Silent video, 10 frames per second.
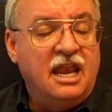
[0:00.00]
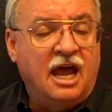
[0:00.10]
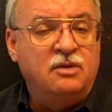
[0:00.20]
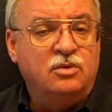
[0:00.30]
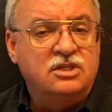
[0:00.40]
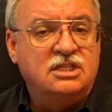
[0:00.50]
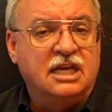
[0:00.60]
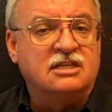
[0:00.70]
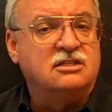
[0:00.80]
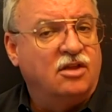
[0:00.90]

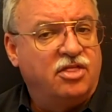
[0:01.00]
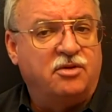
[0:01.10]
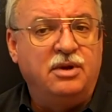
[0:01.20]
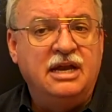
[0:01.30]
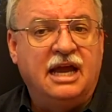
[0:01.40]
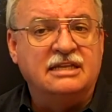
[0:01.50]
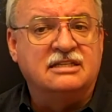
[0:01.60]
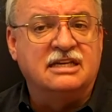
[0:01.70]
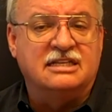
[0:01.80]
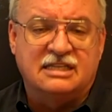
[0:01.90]

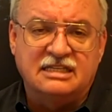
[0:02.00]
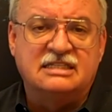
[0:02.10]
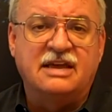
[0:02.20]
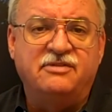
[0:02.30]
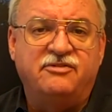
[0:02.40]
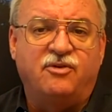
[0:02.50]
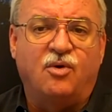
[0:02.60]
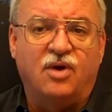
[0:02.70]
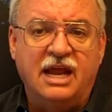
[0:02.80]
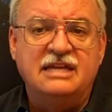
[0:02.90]

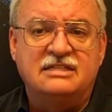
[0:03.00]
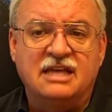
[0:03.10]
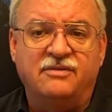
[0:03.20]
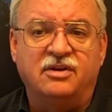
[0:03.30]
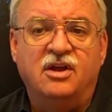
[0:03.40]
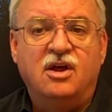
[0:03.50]
916-396-7487